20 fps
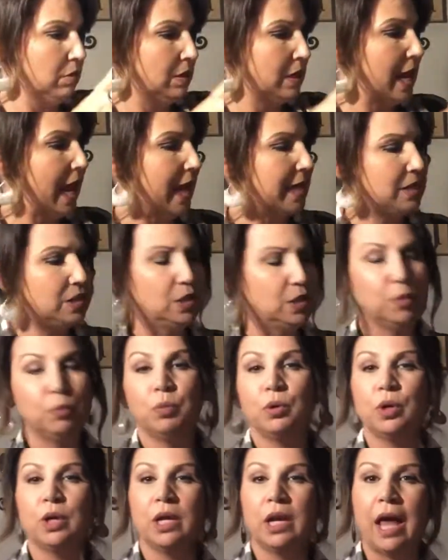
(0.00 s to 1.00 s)
Nice to
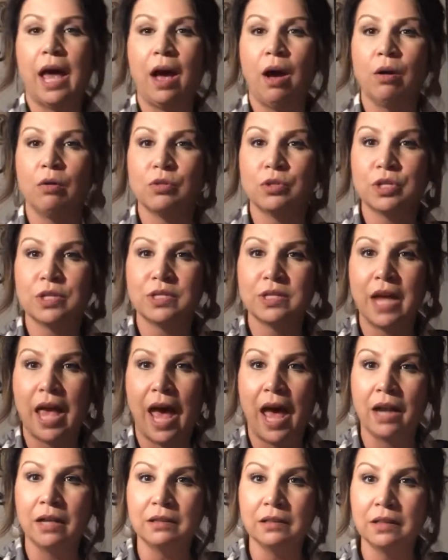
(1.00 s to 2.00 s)
put out just to
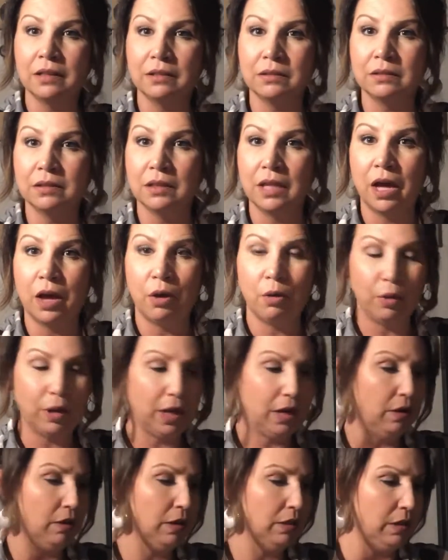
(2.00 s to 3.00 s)
add a little glow
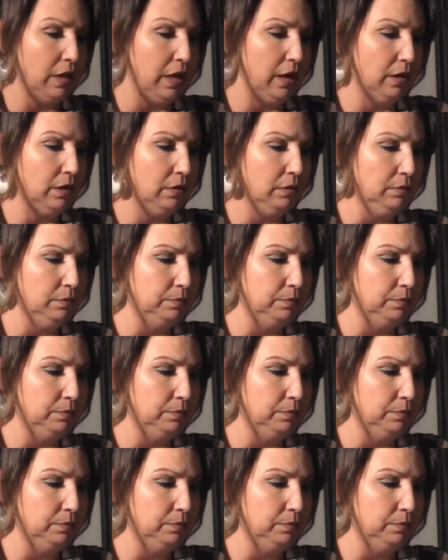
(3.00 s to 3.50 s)
here and there.